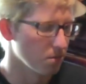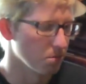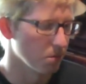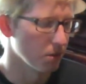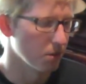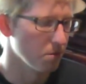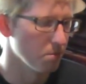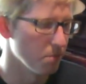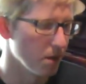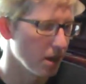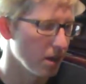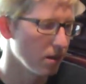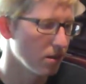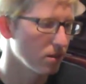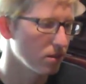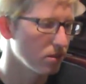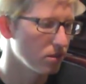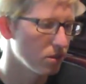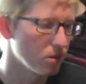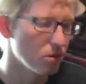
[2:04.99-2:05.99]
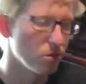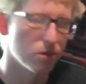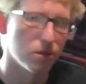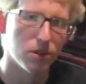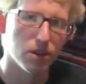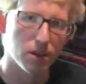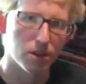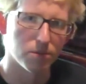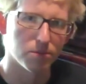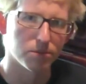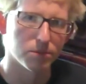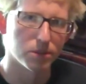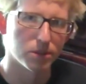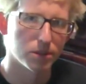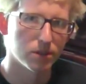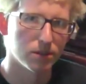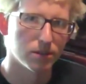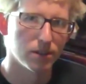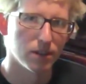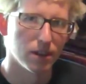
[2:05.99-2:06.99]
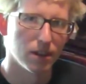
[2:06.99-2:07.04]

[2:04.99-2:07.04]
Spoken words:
But the main two themes,